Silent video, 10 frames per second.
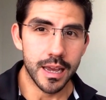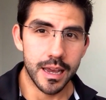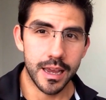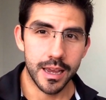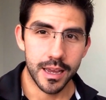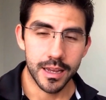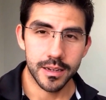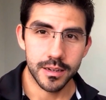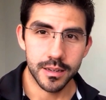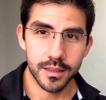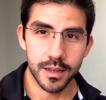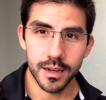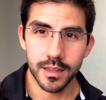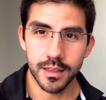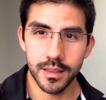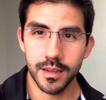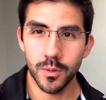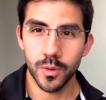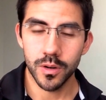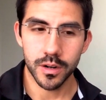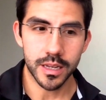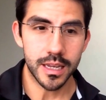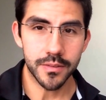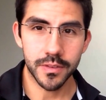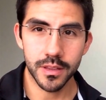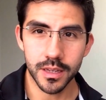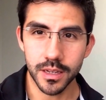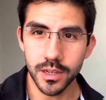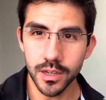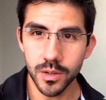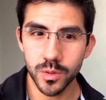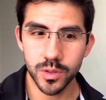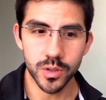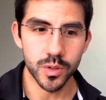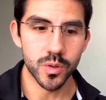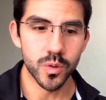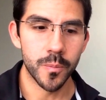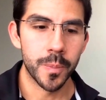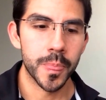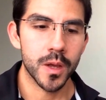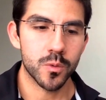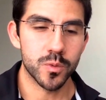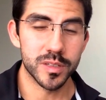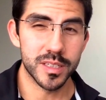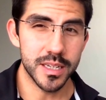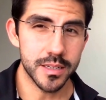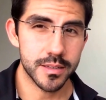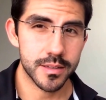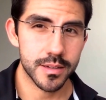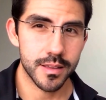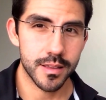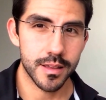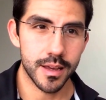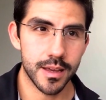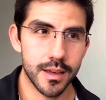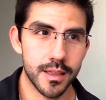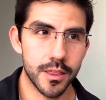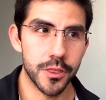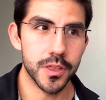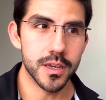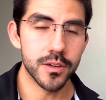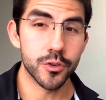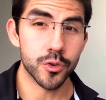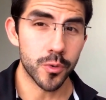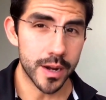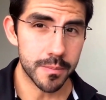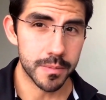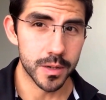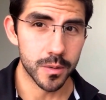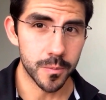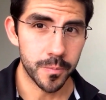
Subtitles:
and they were given the cue to resist the treadmill